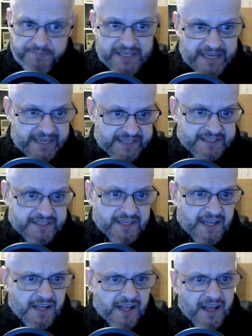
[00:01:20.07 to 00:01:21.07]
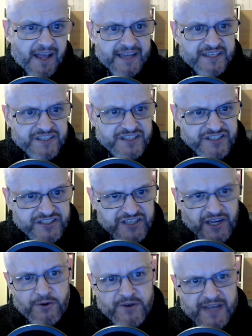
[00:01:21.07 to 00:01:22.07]
Yes, it just
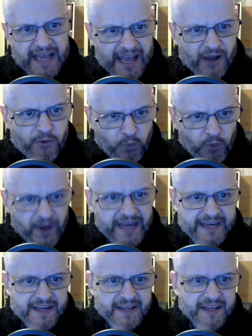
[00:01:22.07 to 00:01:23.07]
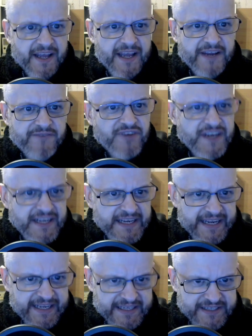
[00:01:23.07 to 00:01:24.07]
showed how weak he
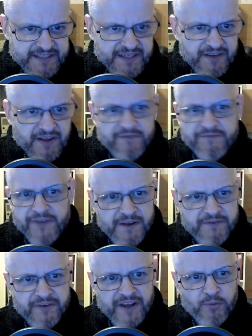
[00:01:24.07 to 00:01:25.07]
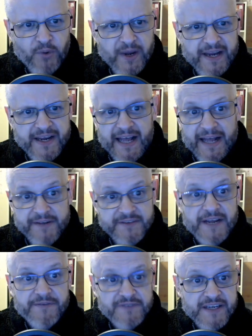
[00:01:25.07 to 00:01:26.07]
really is. Very, very weak, and
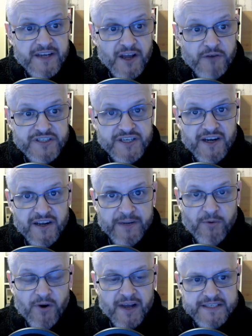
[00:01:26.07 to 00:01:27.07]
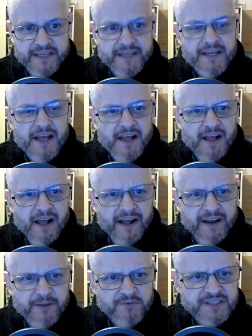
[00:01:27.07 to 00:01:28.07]
definitely no Charlie Whiting.
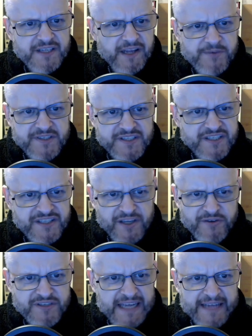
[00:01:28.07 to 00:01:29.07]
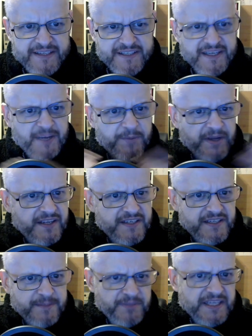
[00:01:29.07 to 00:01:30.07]
And it was just so sad to see. I mean, this
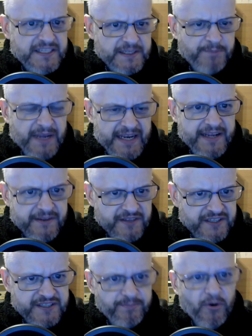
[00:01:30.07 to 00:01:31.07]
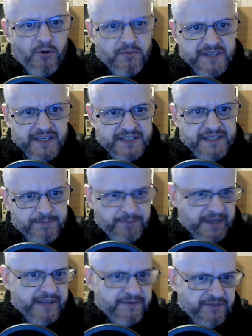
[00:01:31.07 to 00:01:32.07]
has been in the sport since he's
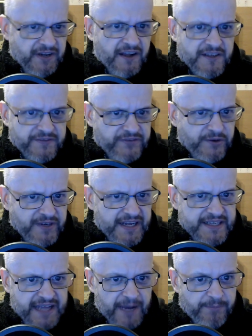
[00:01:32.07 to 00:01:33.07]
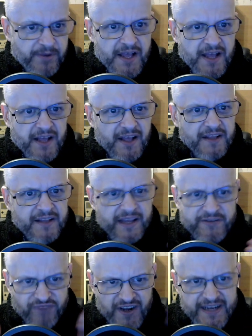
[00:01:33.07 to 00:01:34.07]
been in for the last few years now, but
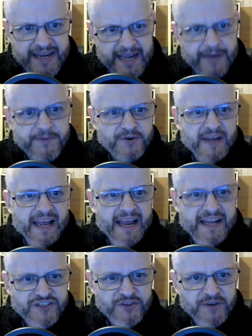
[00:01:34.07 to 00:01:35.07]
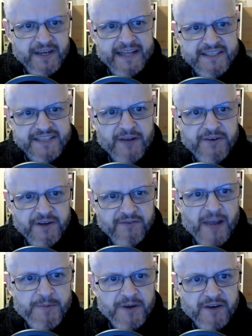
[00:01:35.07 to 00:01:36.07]
it really came to a head during that Saudi
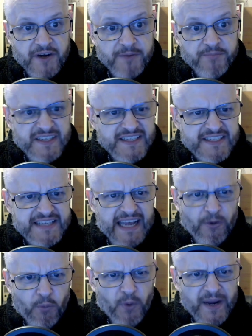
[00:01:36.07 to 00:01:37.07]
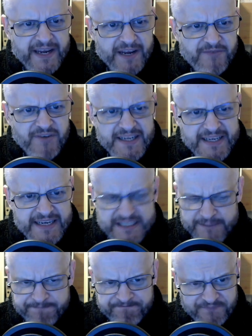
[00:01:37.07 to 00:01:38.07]
Arabian Grand Prix, just how weak he really is.